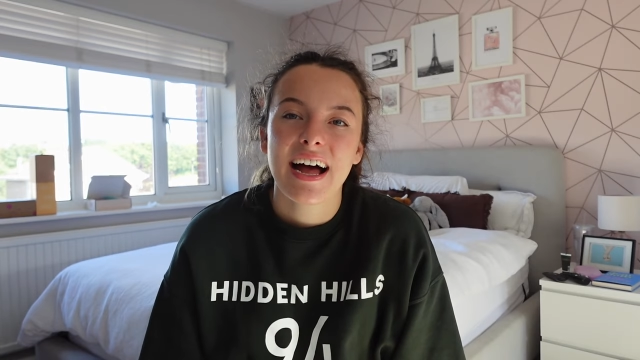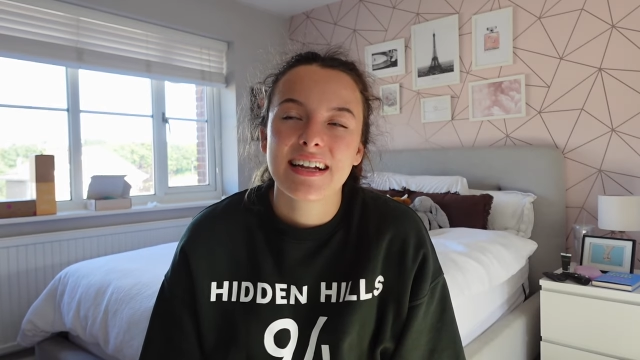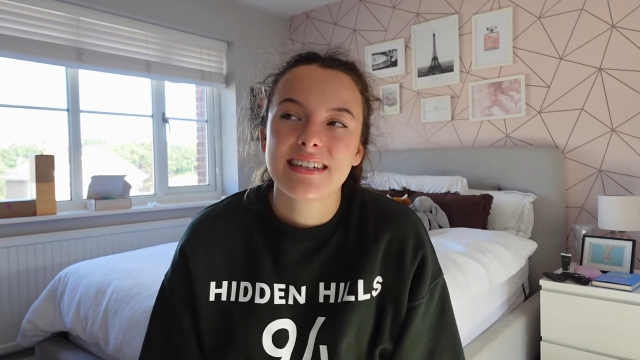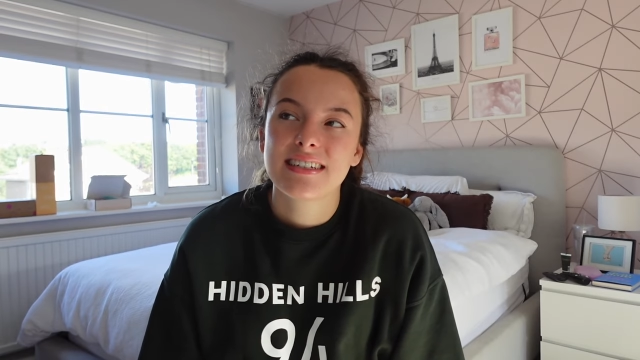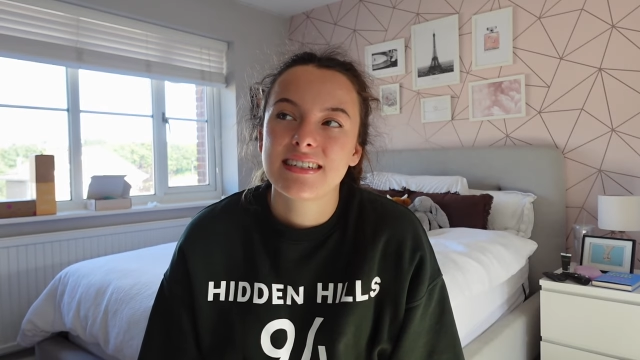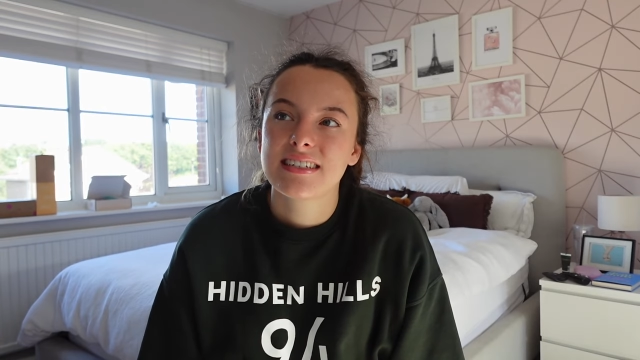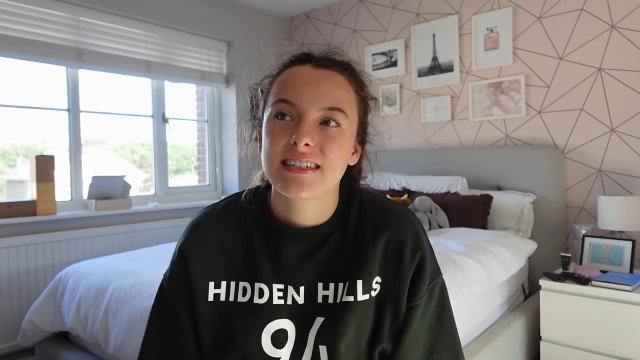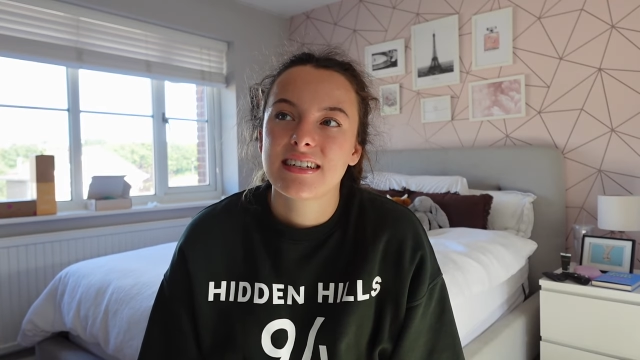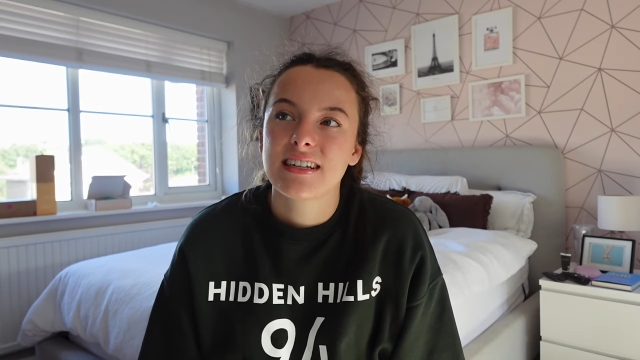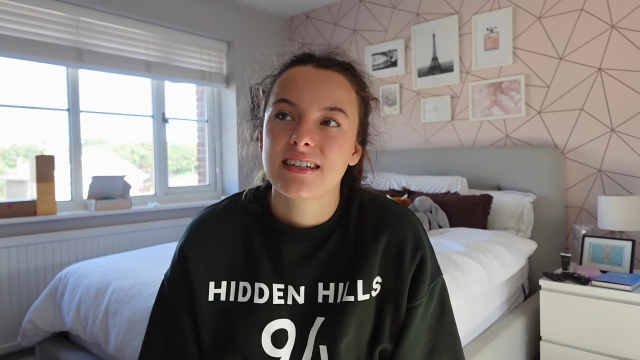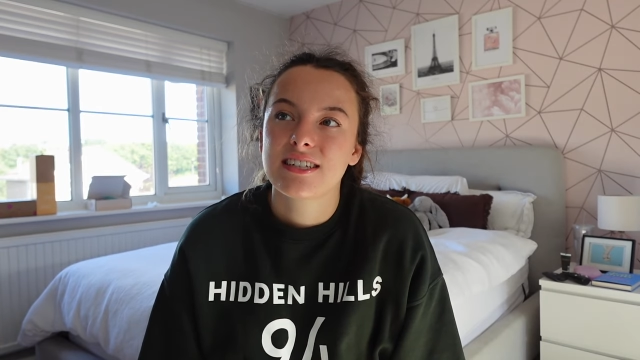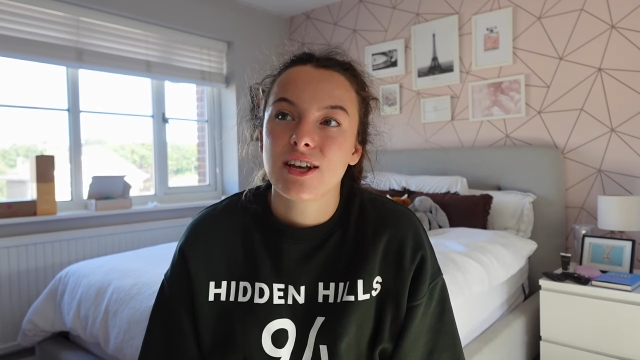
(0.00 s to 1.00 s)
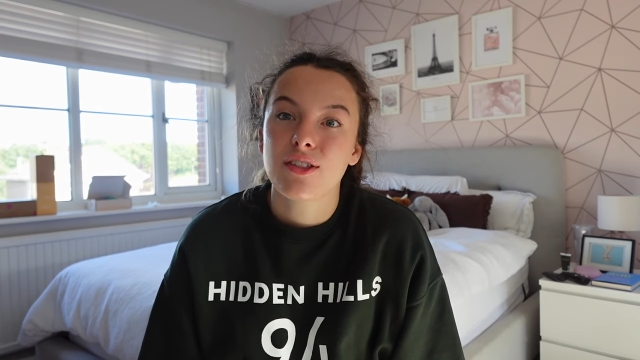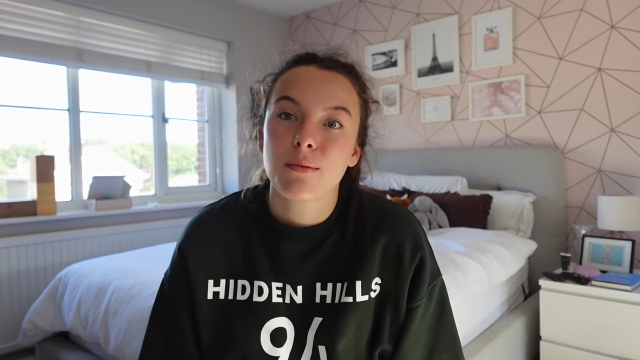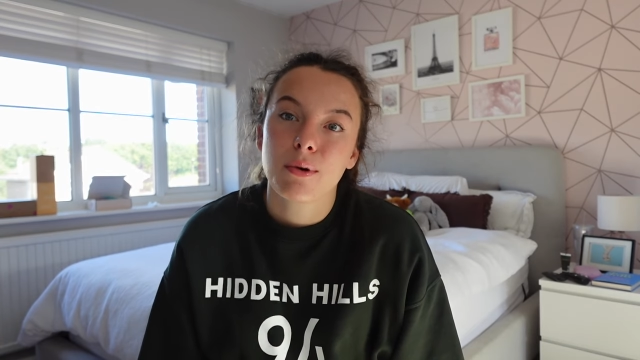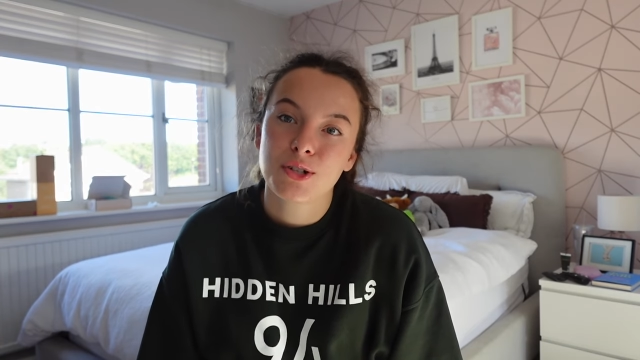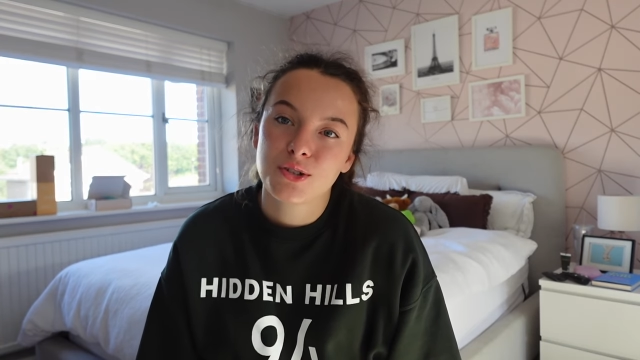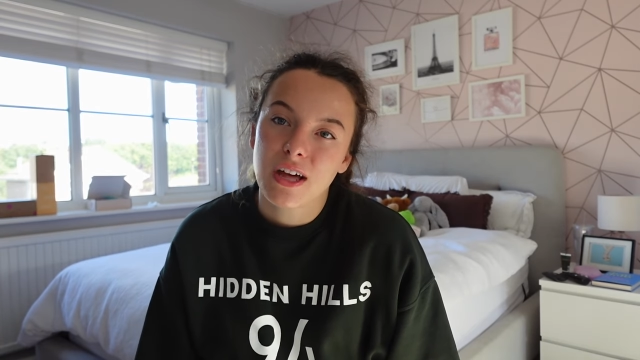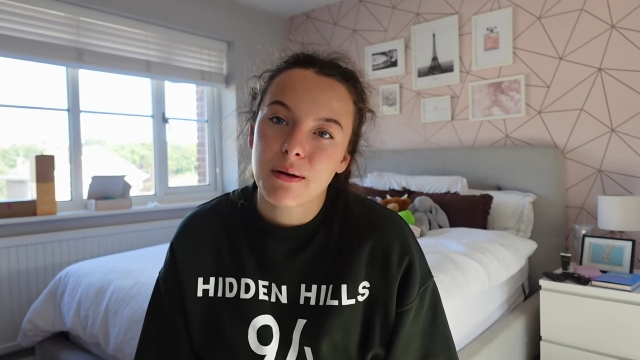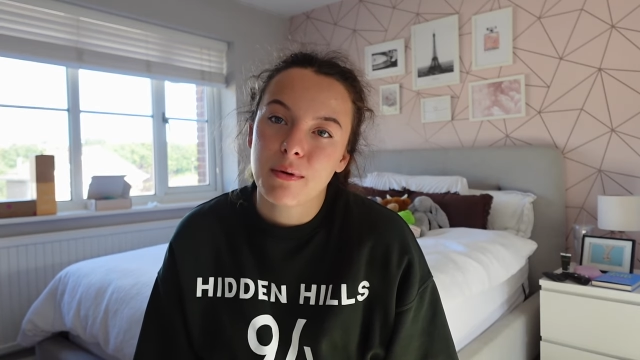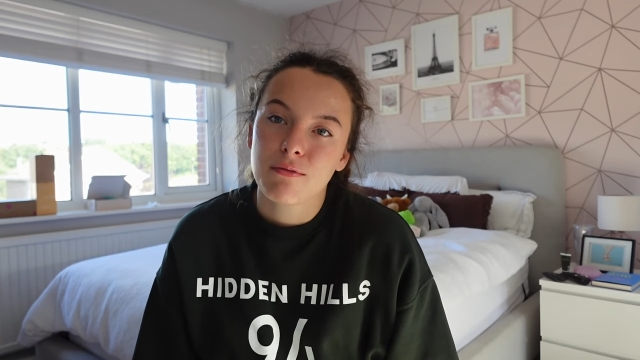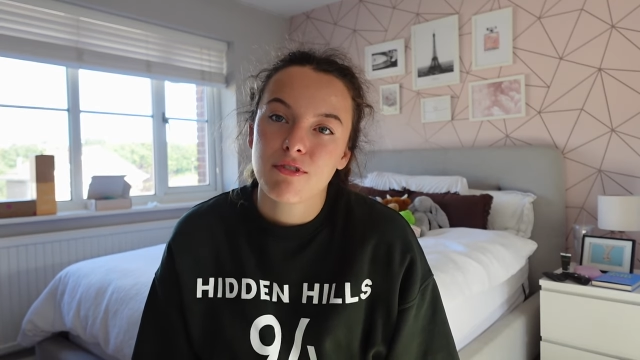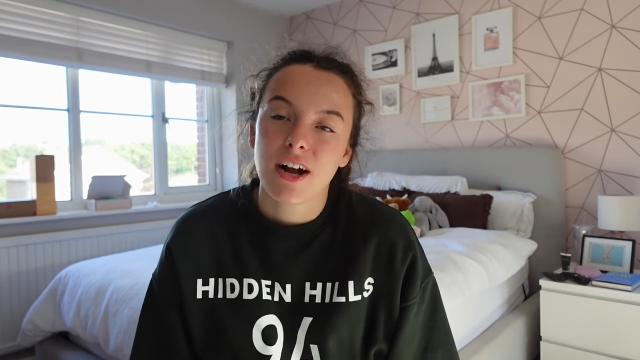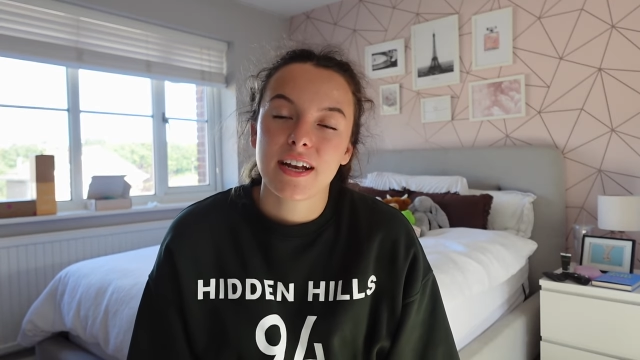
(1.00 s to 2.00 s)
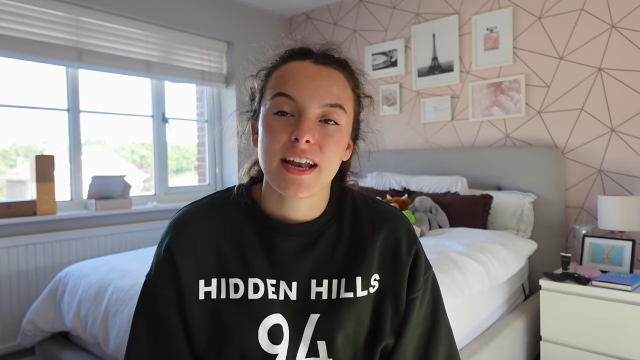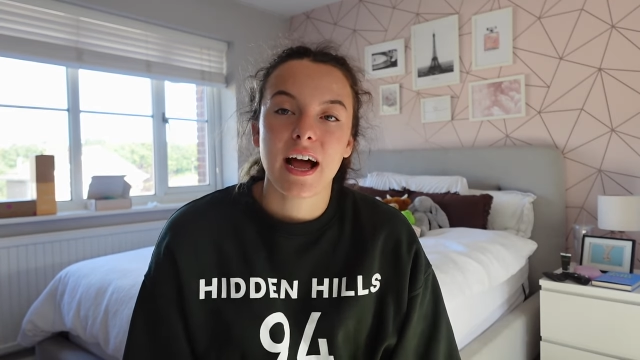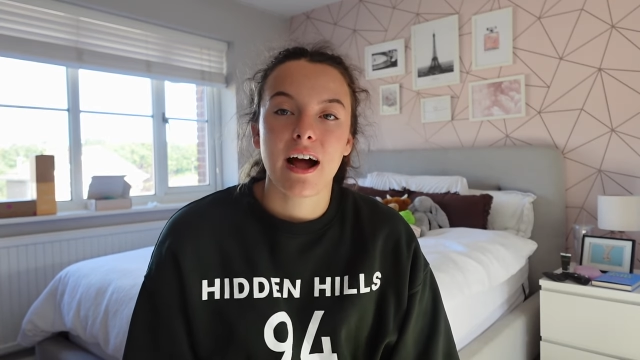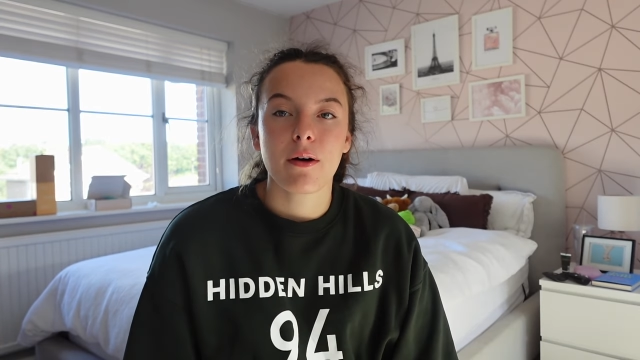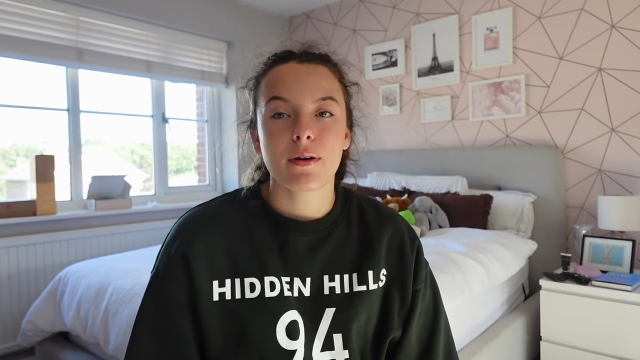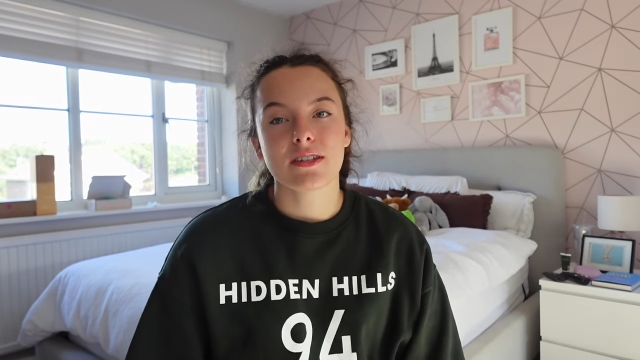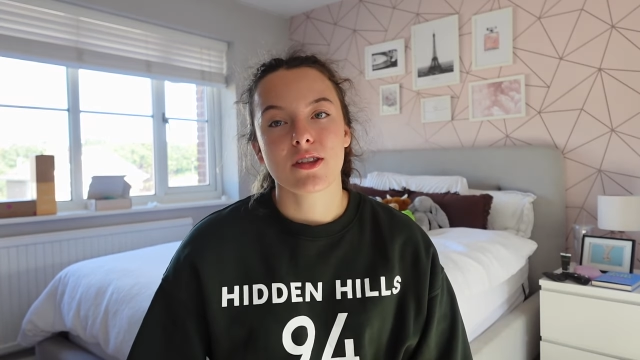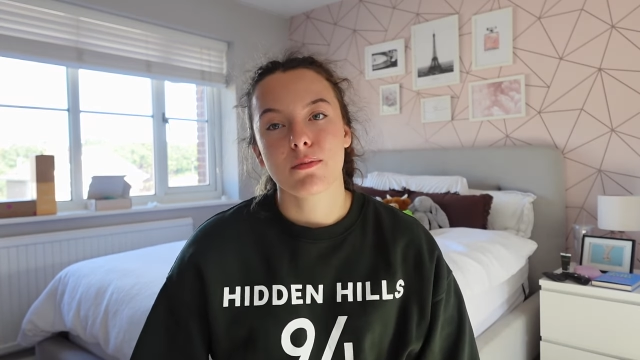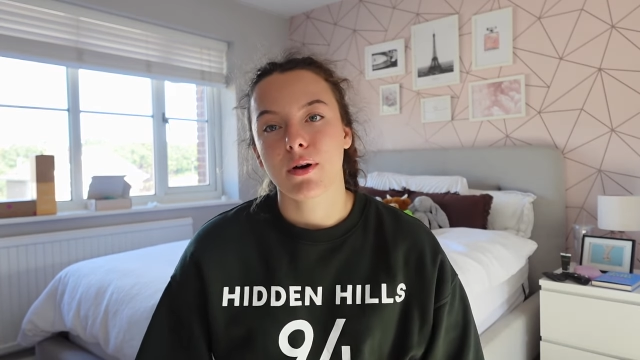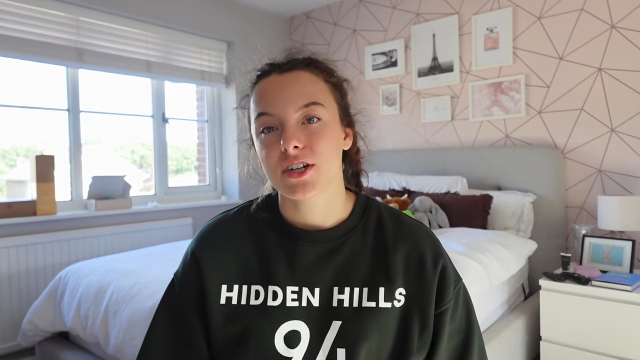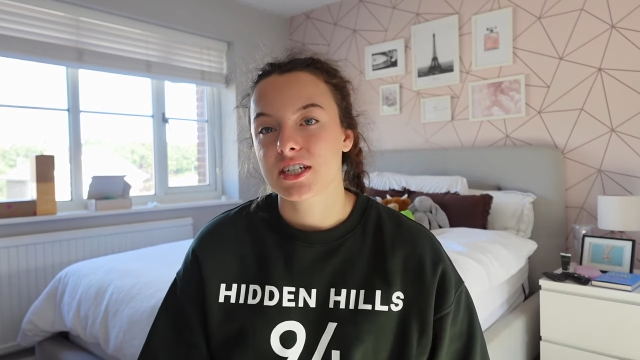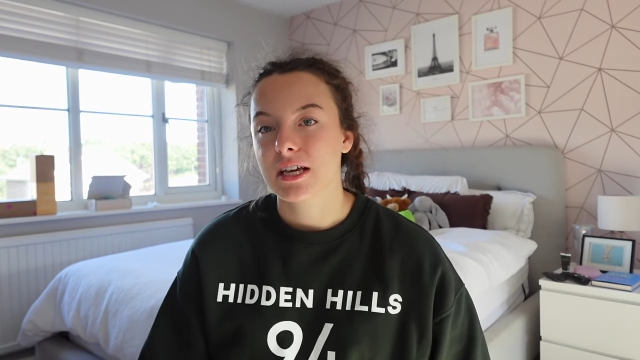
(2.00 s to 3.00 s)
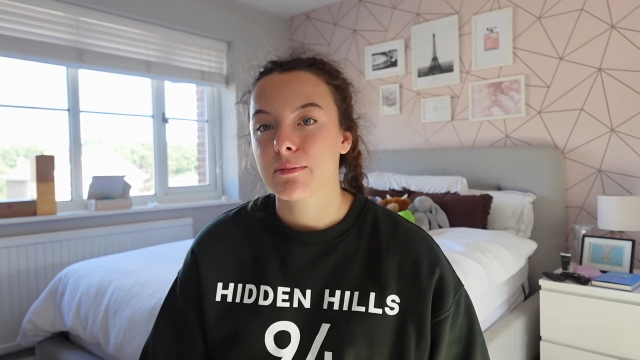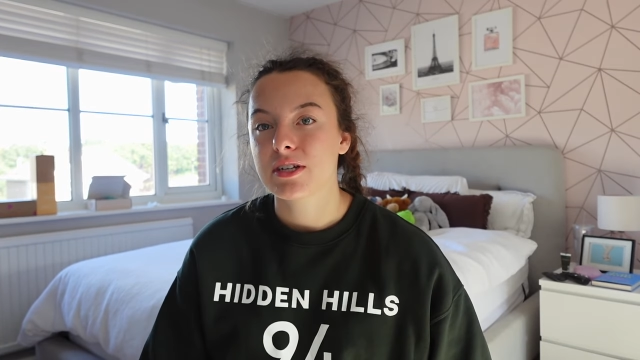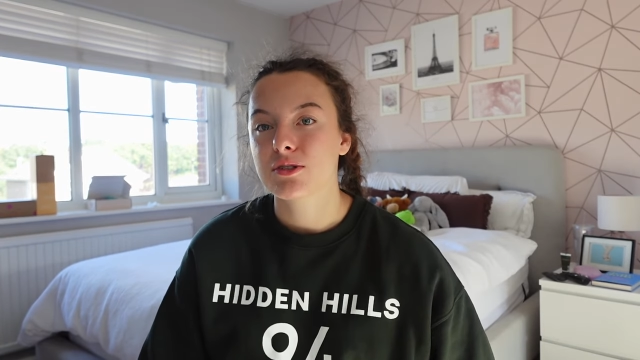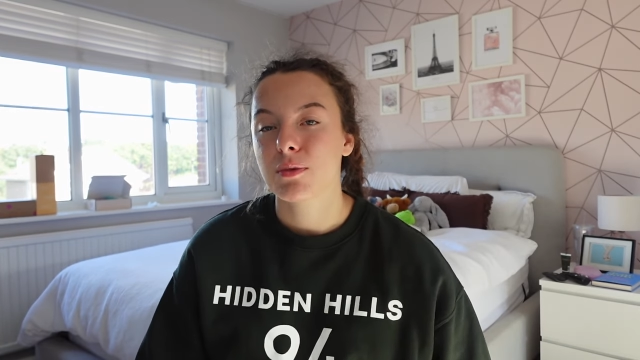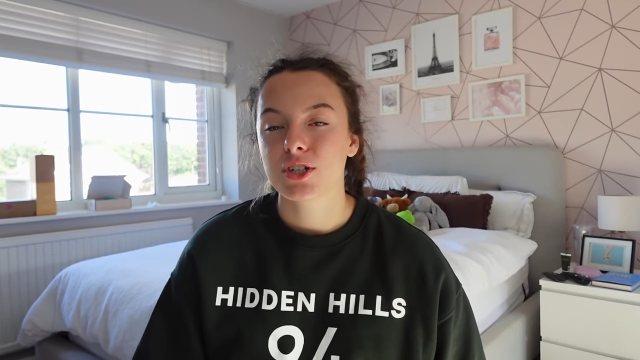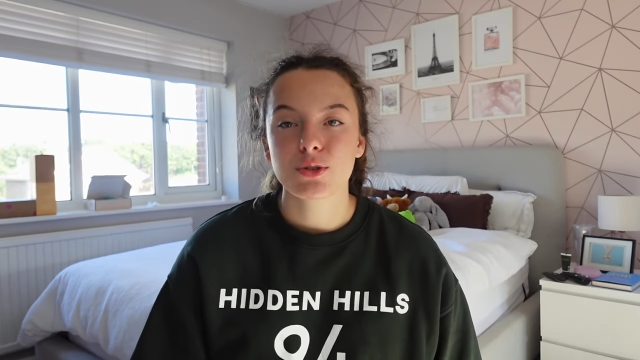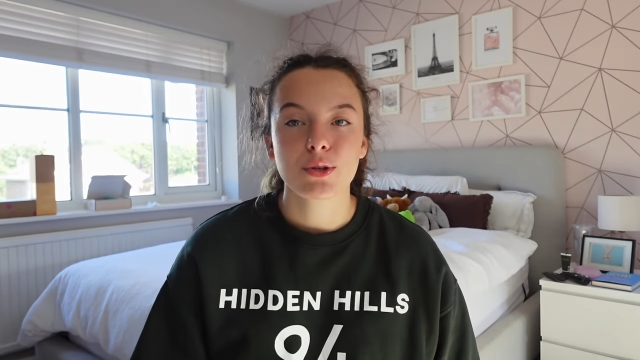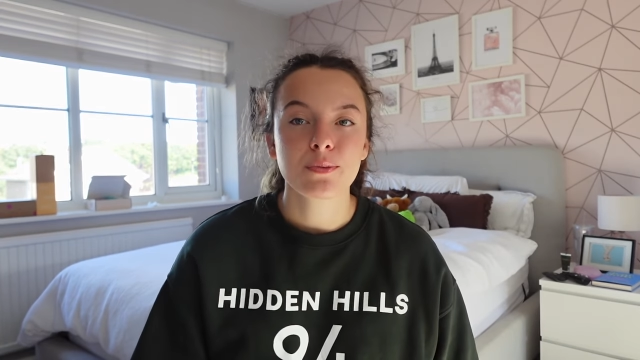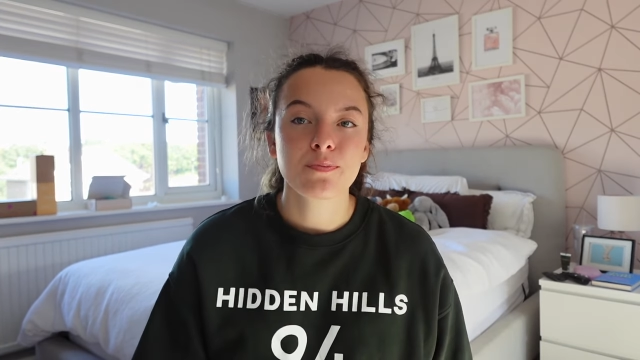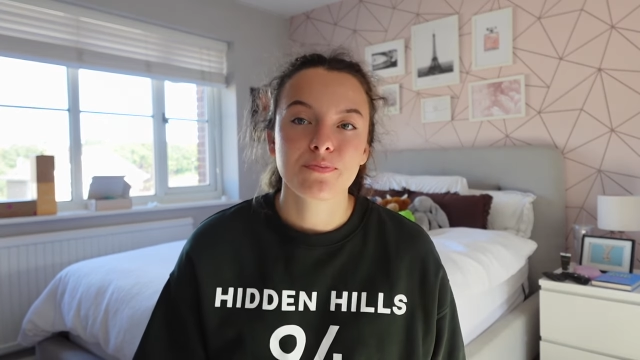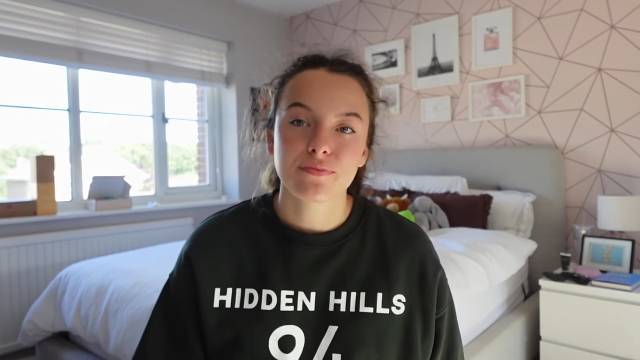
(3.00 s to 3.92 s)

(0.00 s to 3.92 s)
and so the module that I'm on right now is the body image module.